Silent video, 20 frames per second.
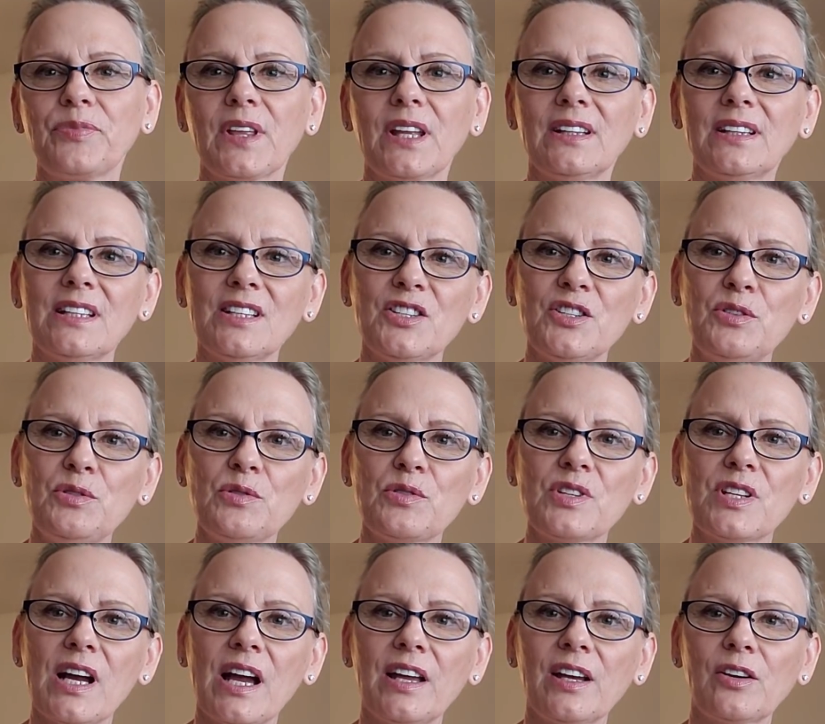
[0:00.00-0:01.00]
this new
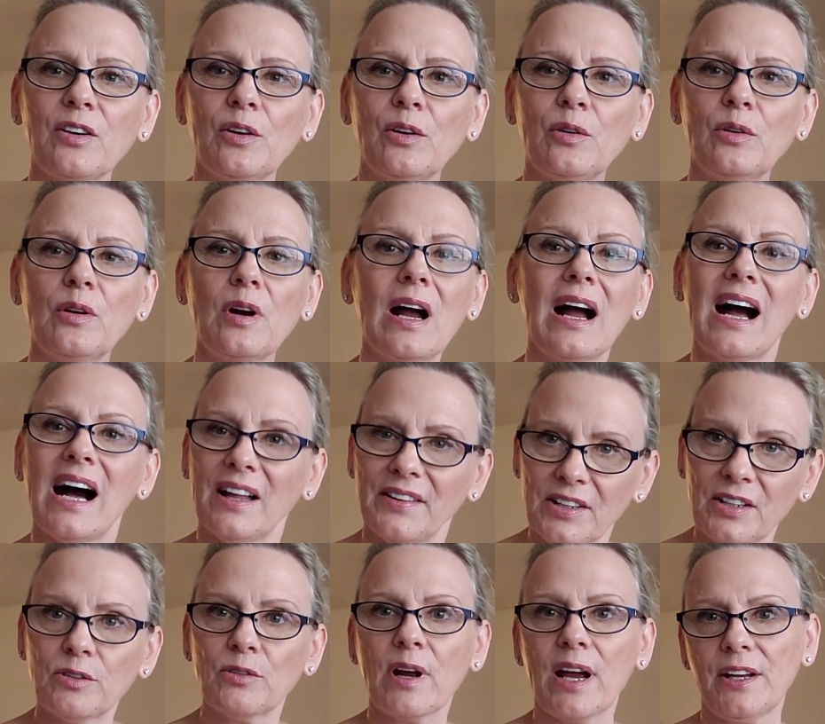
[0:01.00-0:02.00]
cycle on
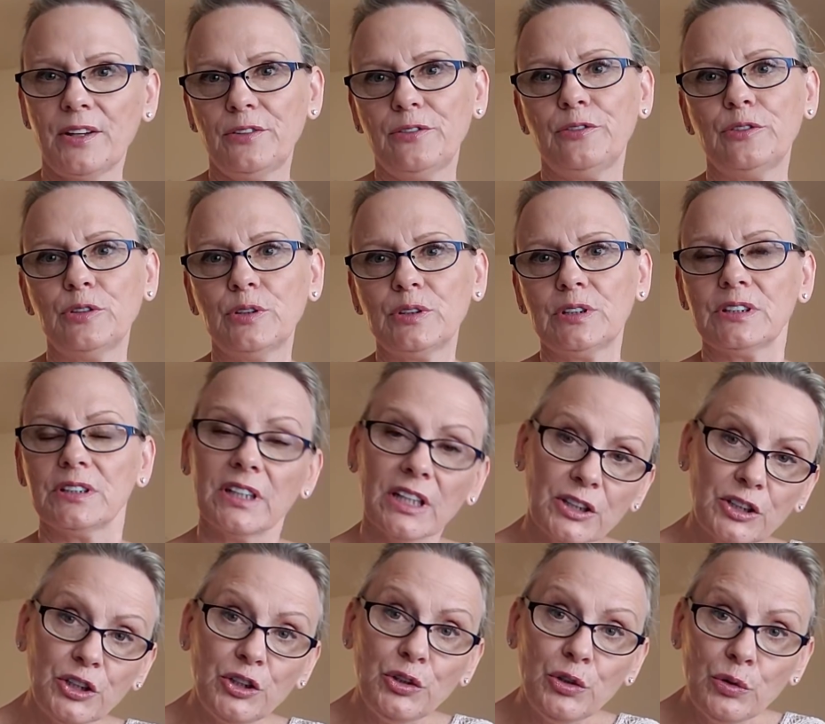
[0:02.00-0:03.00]
the right foot,
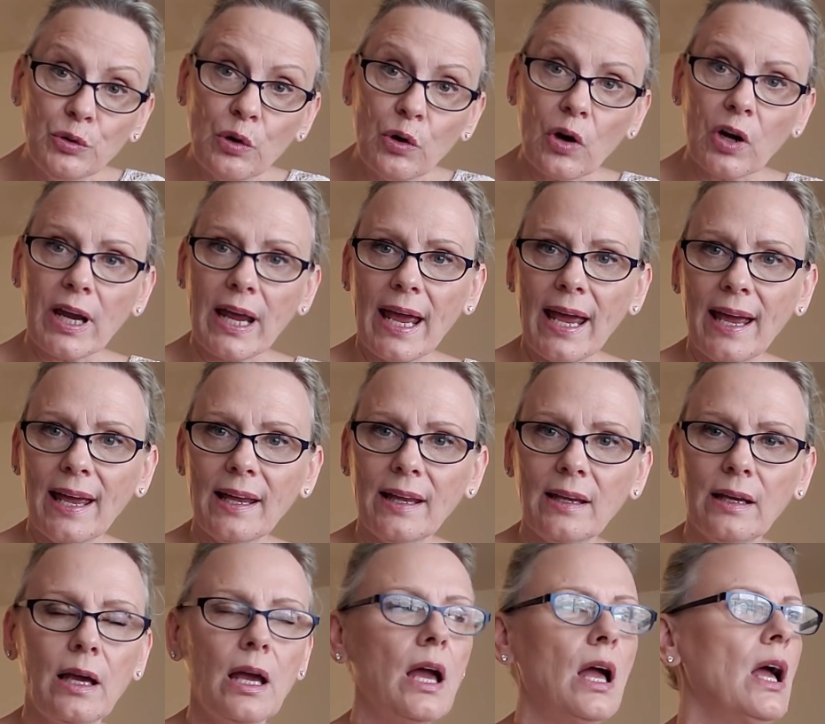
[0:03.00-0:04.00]
that you
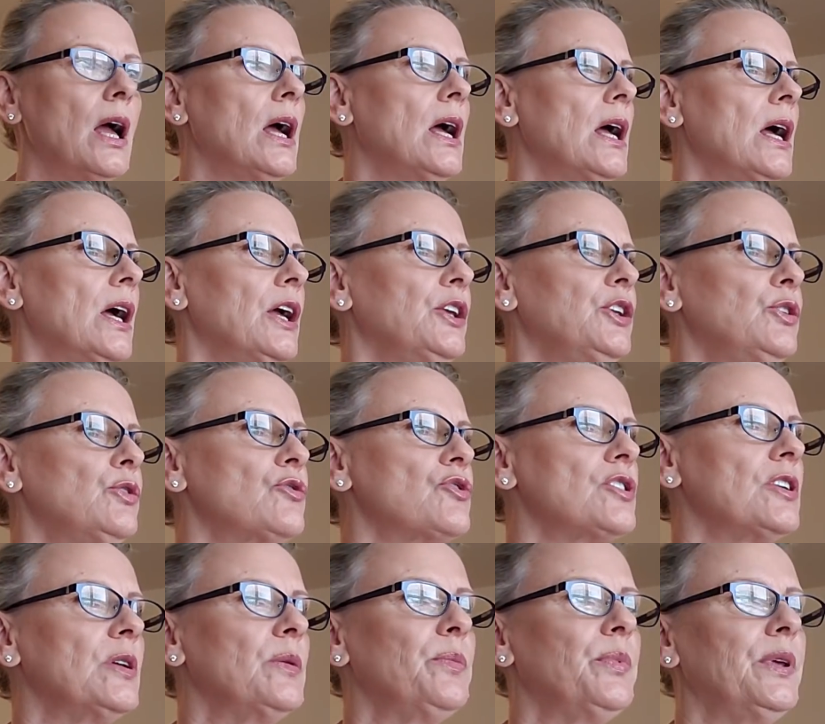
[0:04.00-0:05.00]
okay.
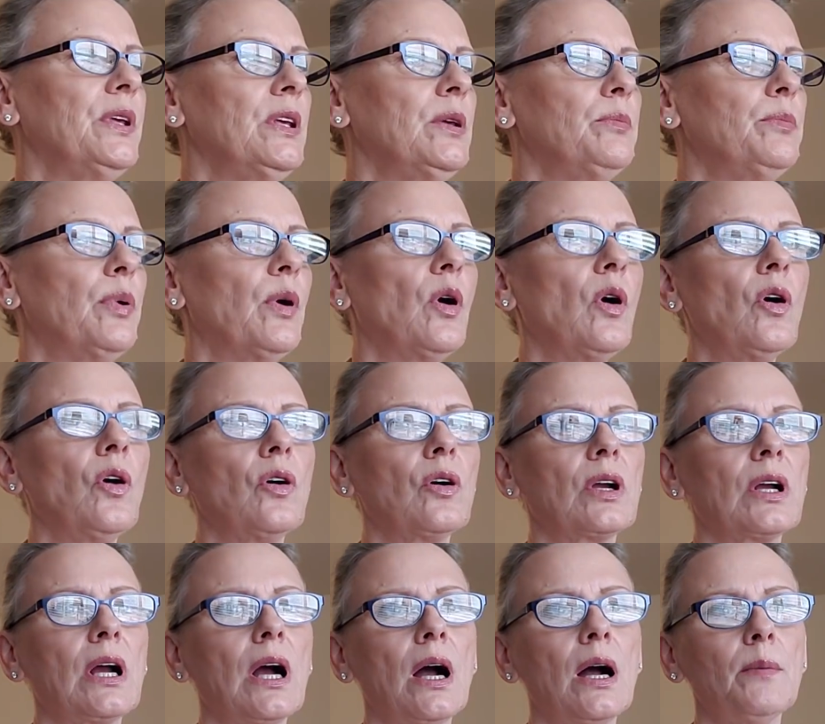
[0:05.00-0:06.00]
Usually
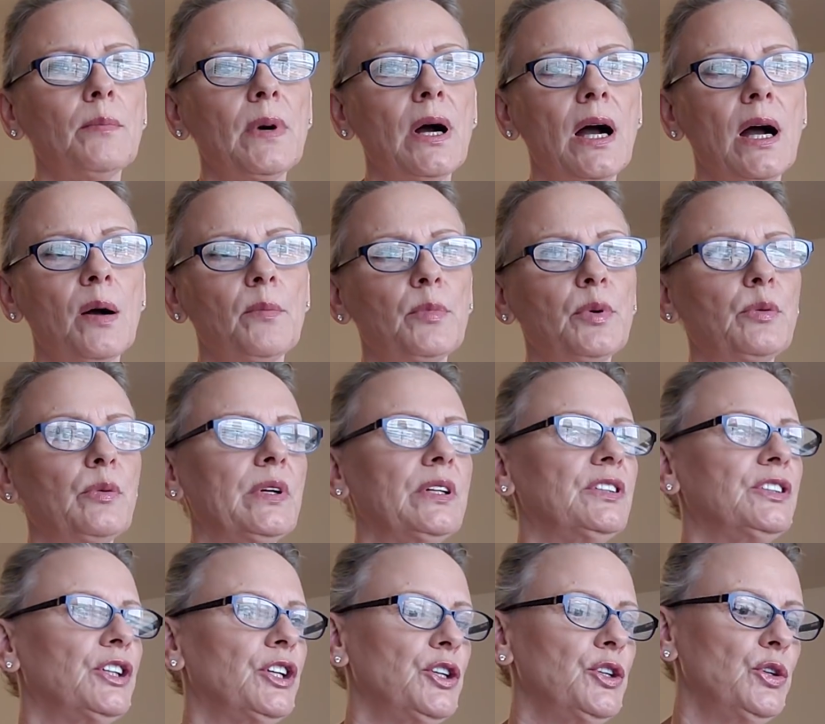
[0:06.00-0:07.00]
people come up
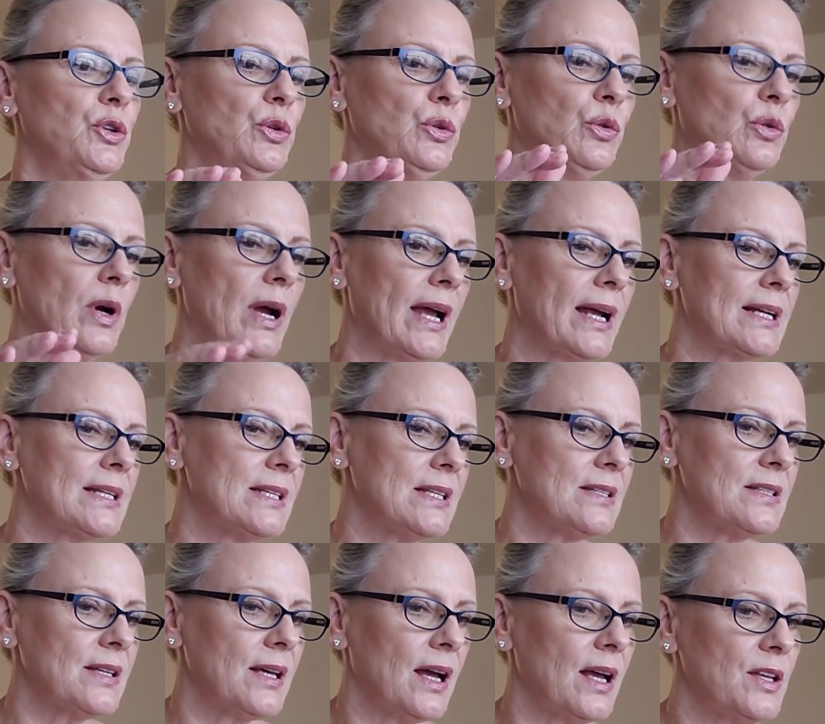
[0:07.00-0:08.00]
with the new
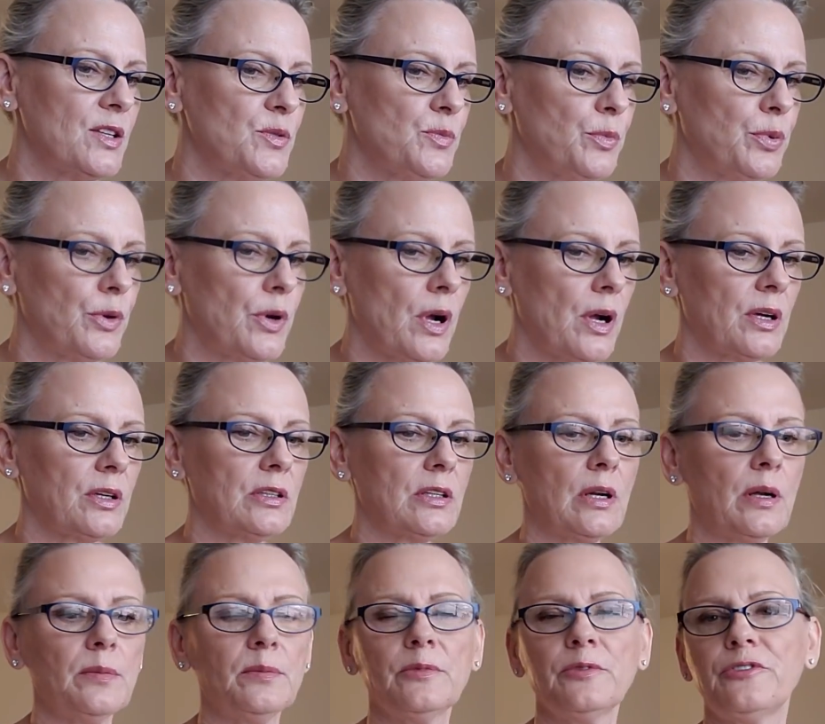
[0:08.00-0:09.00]
exercise
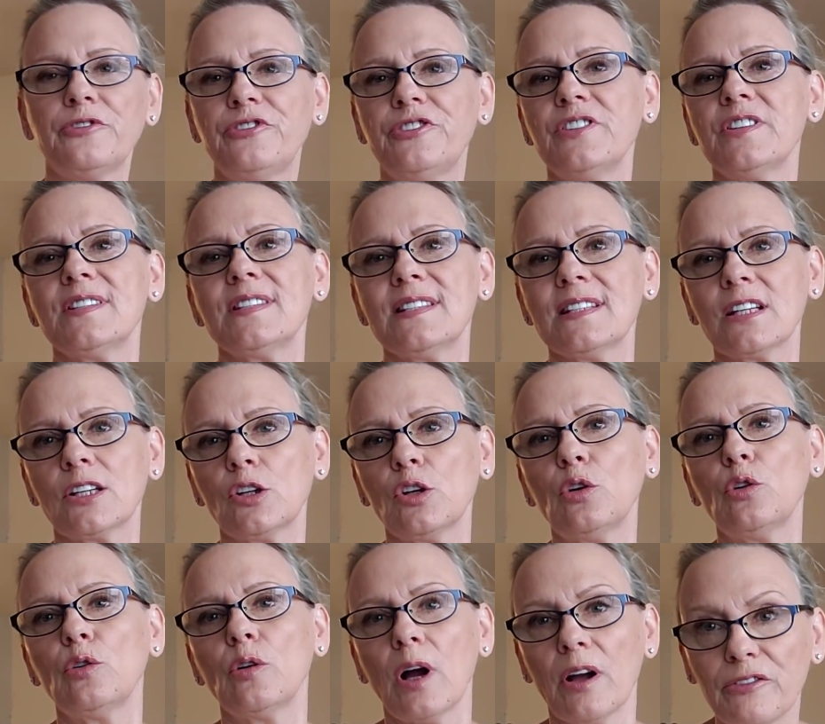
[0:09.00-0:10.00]
program,
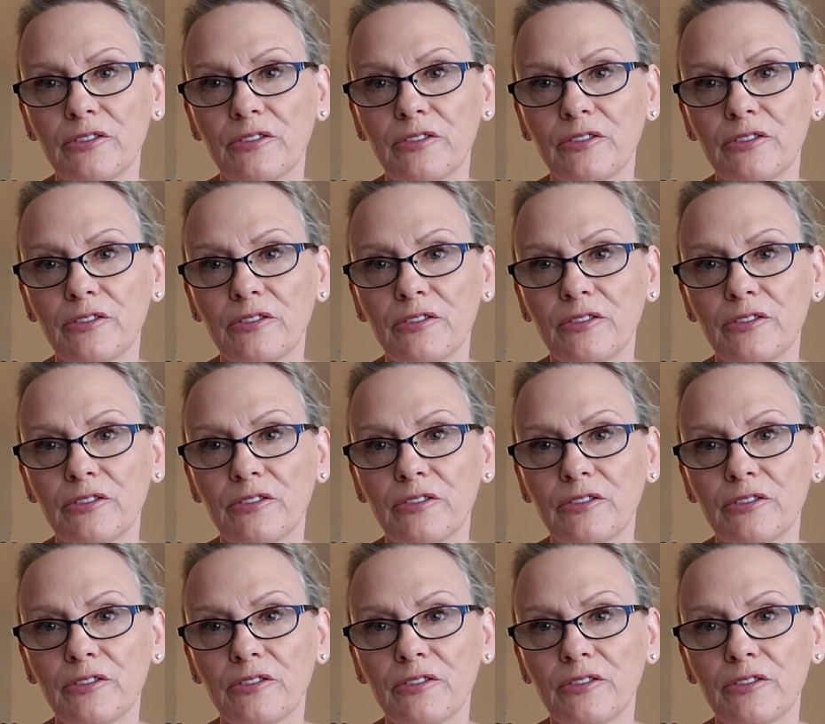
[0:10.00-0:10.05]
physical